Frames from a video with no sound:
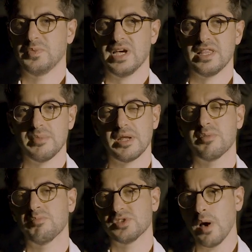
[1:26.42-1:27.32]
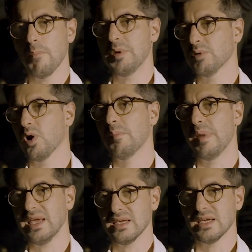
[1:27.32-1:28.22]
Tell them that some people are
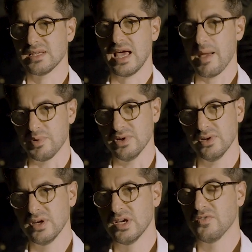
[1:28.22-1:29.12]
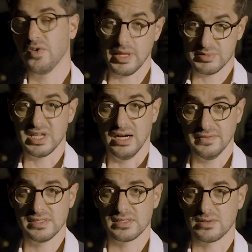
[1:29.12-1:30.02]
making it happen for
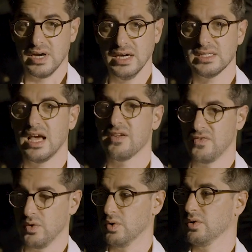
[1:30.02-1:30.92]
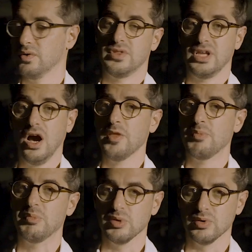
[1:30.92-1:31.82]
themselves, right? And for the other
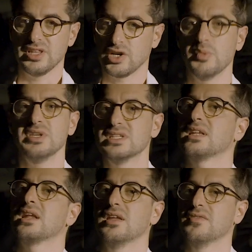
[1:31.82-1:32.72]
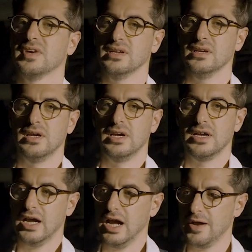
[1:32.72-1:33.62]
people and the community that they live in,
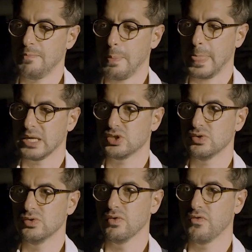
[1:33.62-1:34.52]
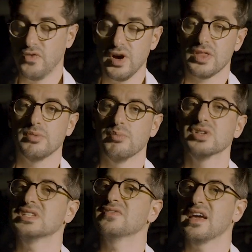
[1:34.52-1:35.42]
um, to further
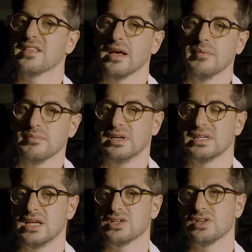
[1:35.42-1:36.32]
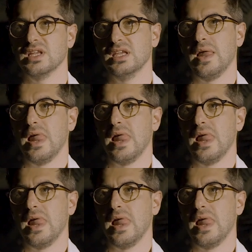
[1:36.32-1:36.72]
motivate them, essentially.